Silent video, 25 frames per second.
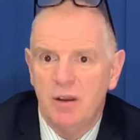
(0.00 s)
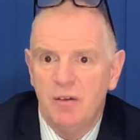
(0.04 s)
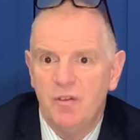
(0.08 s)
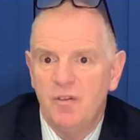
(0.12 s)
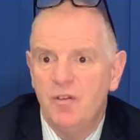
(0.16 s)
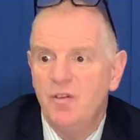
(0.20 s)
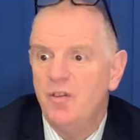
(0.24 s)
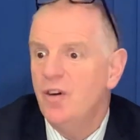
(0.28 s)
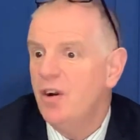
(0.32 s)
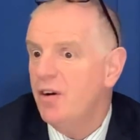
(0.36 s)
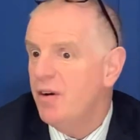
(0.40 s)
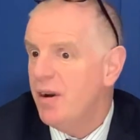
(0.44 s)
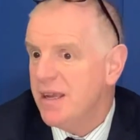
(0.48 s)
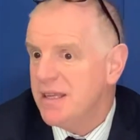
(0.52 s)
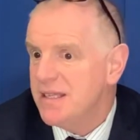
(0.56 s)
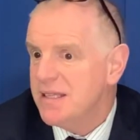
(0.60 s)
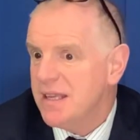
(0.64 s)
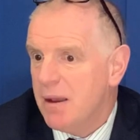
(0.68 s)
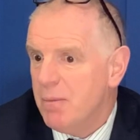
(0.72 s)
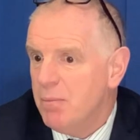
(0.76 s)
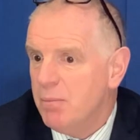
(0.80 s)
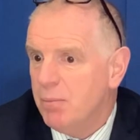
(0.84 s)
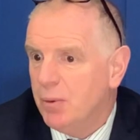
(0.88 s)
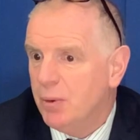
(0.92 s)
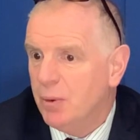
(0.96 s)
for
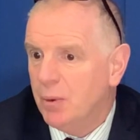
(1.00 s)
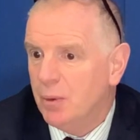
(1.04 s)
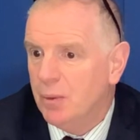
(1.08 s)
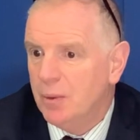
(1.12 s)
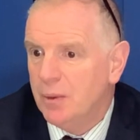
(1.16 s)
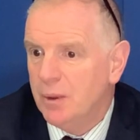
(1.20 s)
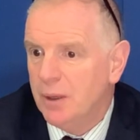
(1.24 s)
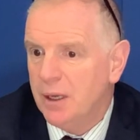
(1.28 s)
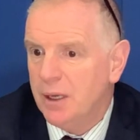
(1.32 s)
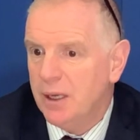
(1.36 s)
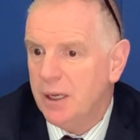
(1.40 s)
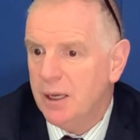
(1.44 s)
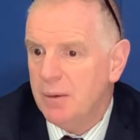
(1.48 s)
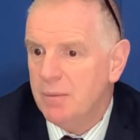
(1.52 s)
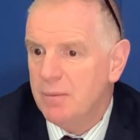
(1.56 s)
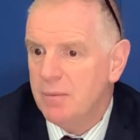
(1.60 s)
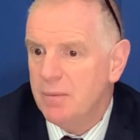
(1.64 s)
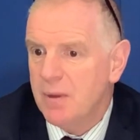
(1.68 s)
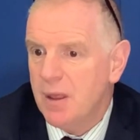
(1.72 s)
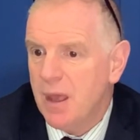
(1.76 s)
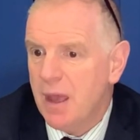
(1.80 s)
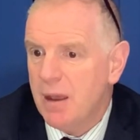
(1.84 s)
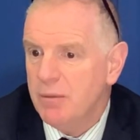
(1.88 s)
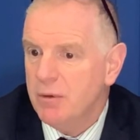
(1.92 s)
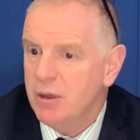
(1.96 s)
example,
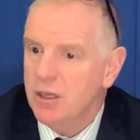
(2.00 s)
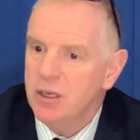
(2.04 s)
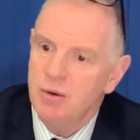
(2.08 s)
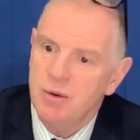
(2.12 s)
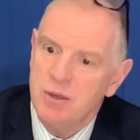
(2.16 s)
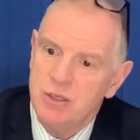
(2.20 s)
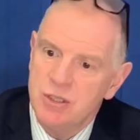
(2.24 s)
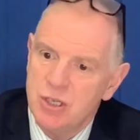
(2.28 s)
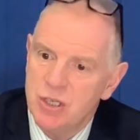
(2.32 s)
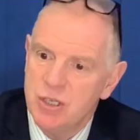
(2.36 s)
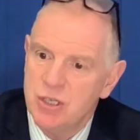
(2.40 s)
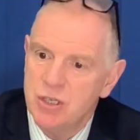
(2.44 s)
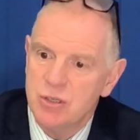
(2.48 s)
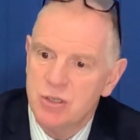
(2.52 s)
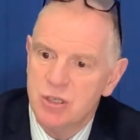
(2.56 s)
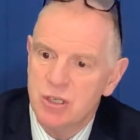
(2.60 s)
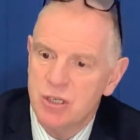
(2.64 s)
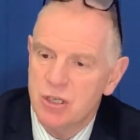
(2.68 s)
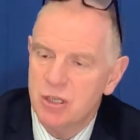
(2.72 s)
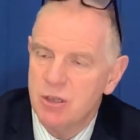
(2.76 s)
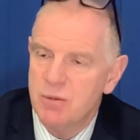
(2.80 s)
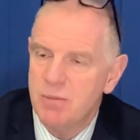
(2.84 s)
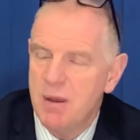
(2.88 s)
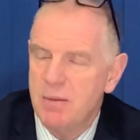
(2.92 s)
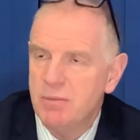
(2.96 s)
I'm going to introduce
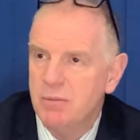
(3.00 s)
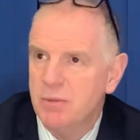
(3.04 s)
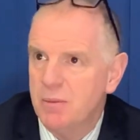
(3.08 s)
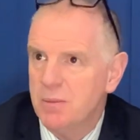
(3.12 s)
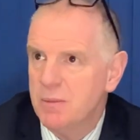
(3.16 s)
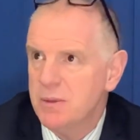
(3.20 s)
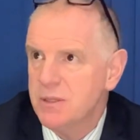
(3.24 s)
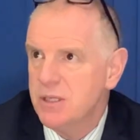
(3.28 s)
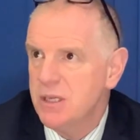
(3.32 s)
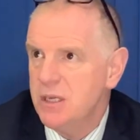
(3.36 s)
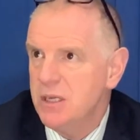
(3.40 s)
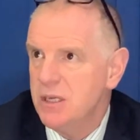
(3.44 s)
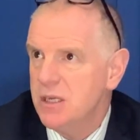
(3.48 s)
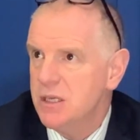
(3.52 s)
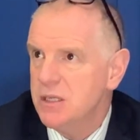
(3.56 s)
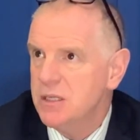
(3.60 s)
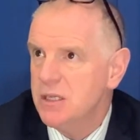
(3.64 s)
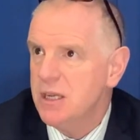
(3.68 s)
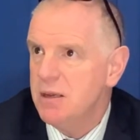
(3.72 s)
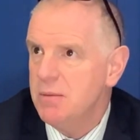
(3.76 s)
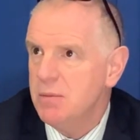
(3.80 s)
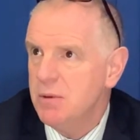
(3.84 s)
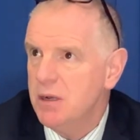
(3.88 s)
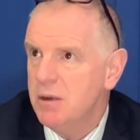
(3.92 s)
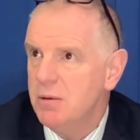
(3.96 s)
another member of my senior
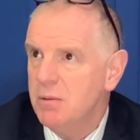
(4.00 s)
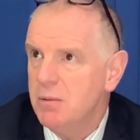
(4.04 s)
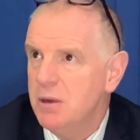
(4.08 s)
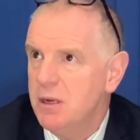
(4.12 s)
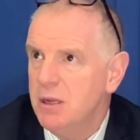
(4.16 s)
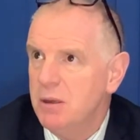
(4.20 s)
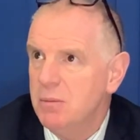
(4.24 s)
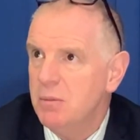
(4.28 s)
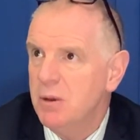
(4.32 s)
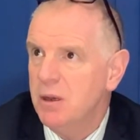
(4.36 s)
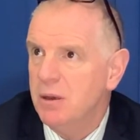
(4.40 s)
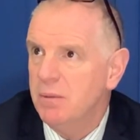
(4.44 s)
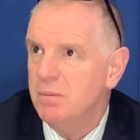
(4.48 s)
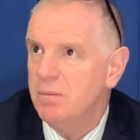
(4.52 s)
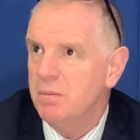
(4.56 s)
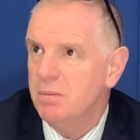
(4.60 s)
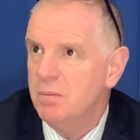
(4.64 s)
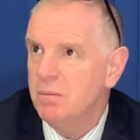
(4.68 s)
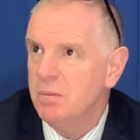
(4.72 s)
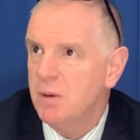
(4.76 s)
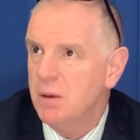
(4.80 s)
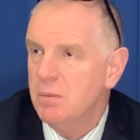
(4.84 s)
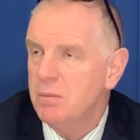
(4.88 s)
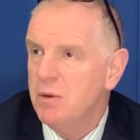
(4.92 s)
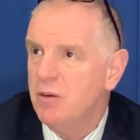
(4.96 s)
team in a minute,
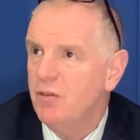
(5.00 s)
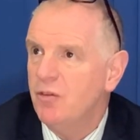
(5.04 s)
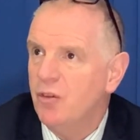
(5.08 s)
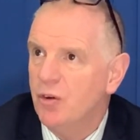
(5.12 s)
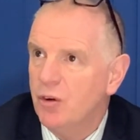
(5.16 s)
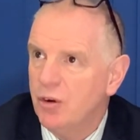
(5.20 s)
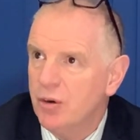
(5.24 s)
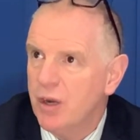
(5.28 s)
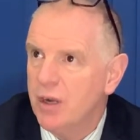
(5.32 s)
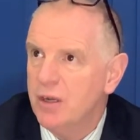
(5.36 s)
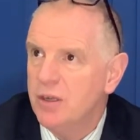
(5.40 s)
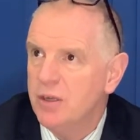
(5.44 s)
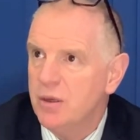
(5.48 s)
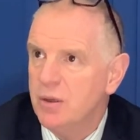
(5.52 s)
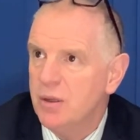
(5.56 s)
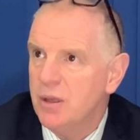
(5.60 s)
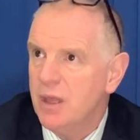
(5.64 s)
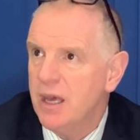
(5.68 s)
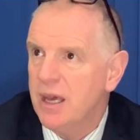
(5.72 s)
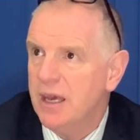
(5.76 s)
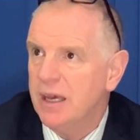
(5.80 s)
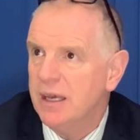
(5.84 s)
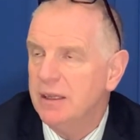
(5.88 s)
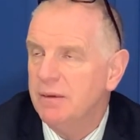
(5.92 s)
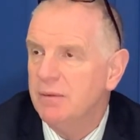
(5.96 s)
but before I do
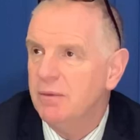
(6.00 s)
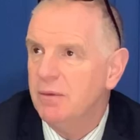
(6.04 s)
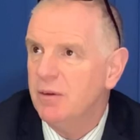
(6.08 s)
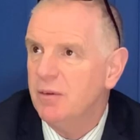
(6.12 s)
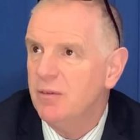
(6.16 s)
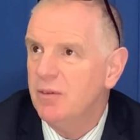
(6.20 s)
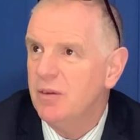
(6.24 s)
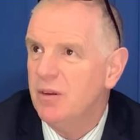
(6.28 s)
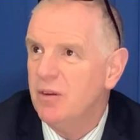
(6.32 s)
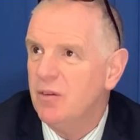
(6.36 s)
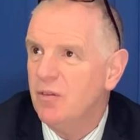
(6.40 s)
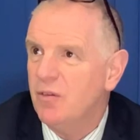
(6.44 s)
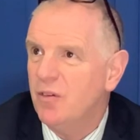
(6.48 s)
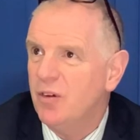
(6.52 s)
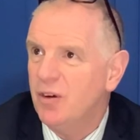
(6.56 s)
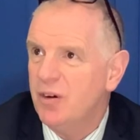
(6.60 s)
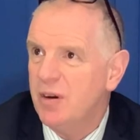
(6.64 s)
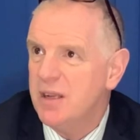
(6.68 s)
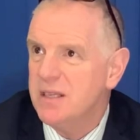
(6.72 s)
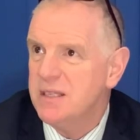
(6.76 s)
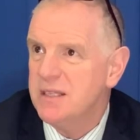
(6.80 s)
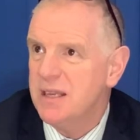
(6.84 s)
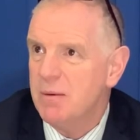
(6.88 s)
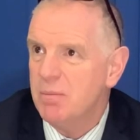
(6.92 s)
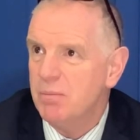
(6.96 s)
that, for
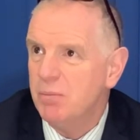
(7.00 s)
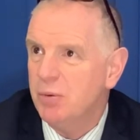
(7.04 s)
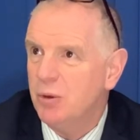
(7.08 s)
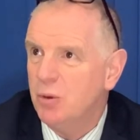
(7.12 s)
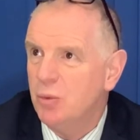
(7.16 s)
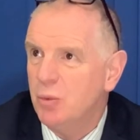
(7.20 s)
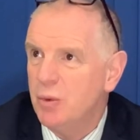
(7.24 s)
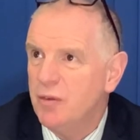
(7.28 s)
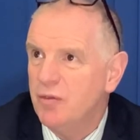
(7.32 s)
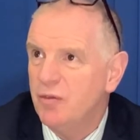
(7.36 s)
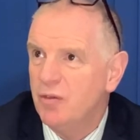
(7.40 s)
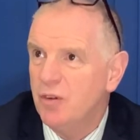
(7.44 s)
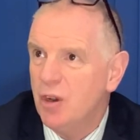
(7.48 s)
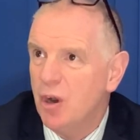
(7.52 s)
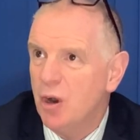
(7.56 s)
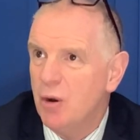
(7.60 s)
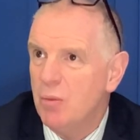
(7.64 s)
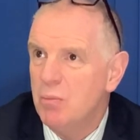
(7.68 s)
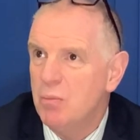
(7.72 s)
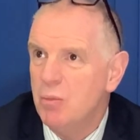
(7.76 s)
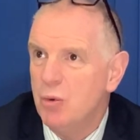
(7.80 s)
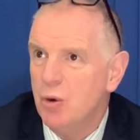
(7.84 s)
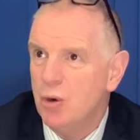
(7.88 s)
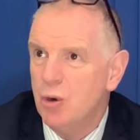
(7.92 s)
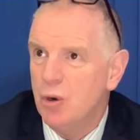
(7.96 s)
example, we've got
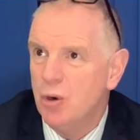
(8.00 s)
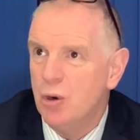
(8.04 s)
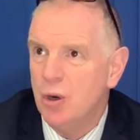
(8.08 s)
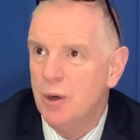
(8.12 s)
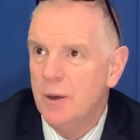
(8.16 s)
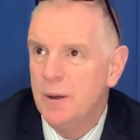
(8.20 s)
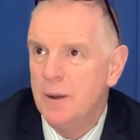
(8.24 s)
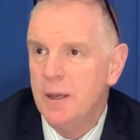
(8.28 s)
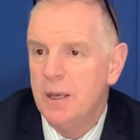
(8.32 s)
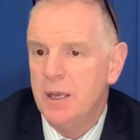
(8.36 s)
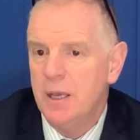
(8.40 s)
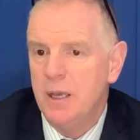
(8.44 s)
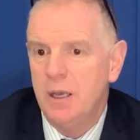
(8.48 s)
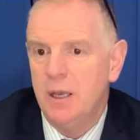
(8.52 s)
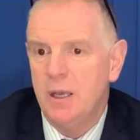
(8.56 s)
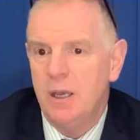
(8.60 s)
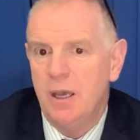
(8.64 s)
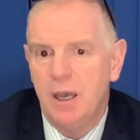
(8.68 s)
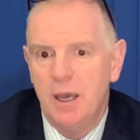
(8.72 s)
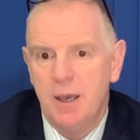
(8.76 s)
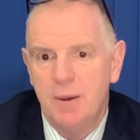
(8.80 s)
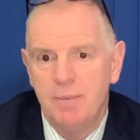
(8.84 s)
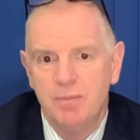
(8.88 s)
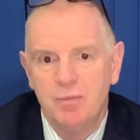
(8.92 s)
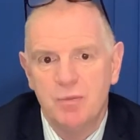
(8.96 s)
more,
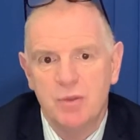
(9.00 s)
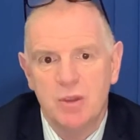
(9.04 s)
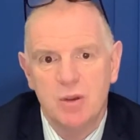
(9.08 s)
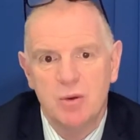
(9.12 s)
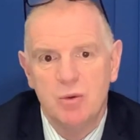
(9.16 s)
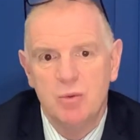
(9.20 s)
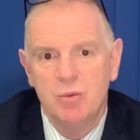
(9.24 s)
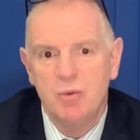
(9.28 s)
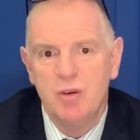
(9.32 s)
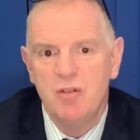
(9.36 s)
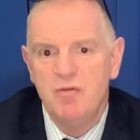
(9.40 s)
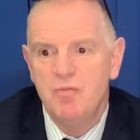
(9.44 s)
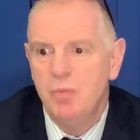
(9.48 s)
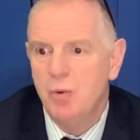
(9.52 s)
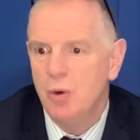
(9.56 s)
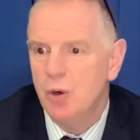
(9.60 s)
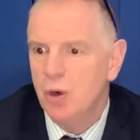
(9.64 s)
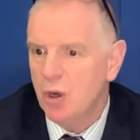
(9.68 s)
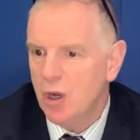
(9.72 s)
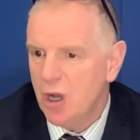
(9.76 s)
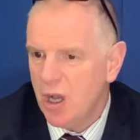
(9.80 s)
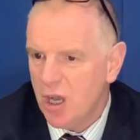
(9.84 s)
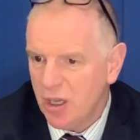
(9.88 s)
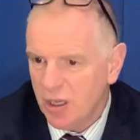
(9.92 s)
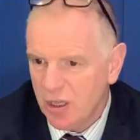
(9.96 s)
we've
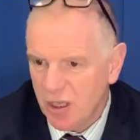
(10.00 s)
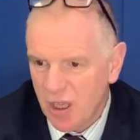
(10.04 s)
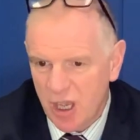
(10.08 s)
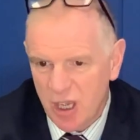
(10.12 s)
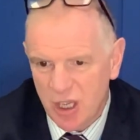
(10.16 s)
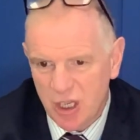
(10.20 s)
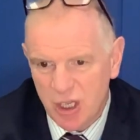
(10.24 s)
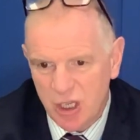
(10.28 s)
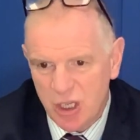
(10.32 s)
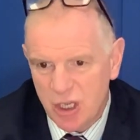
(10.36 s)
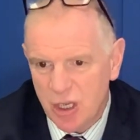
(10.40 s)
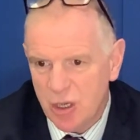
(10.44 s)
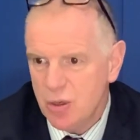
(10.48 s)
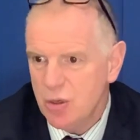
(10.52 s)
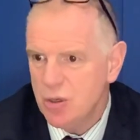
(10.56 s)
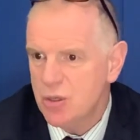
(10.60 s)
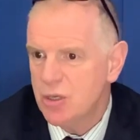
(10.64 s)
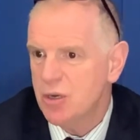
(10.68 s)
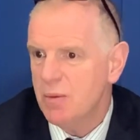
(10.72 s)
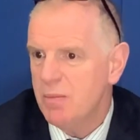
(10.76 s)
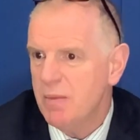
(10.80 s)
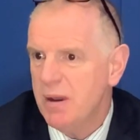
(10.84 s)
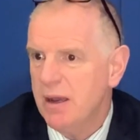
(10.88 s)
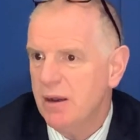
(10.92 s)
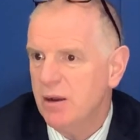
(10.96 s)
bought a huge
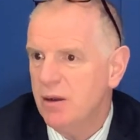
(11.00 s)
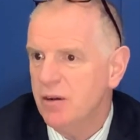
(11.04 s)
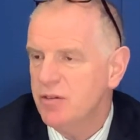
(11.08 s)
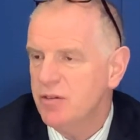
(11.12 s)
amount of